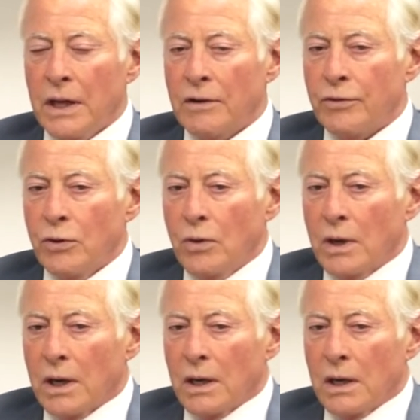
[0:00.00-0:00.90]
If you
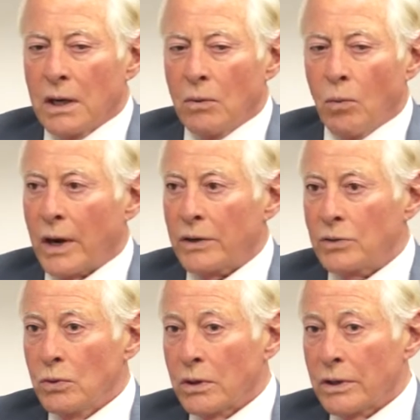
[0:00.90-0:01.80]
wanted
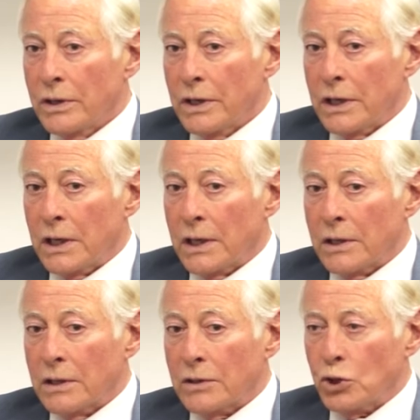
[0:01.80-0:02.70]
to learn
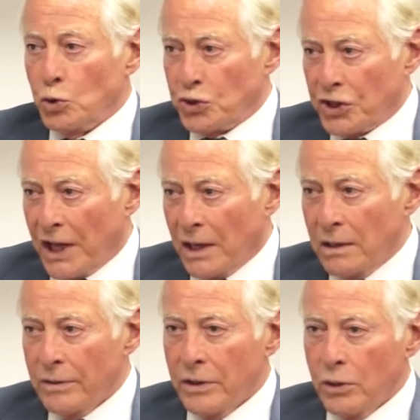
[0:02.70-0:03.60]
to
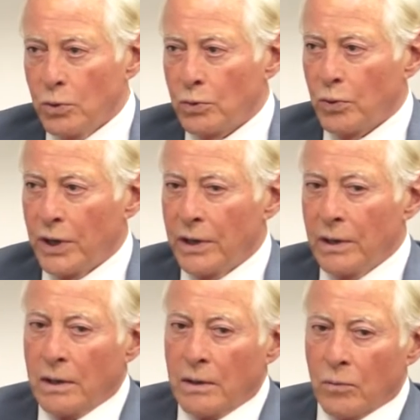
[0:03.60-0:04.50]
sell, then you would
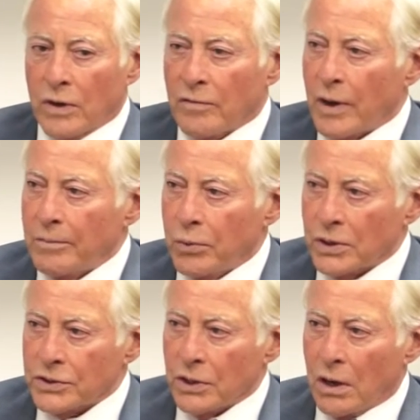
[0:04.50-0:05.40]
read one of my
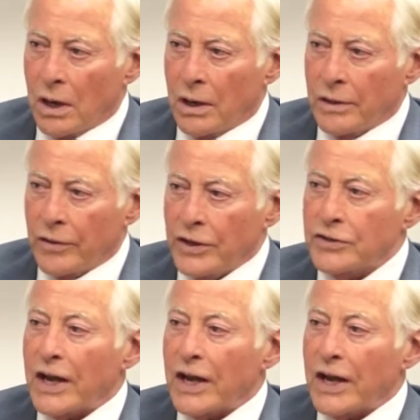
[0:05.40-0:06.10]
books on the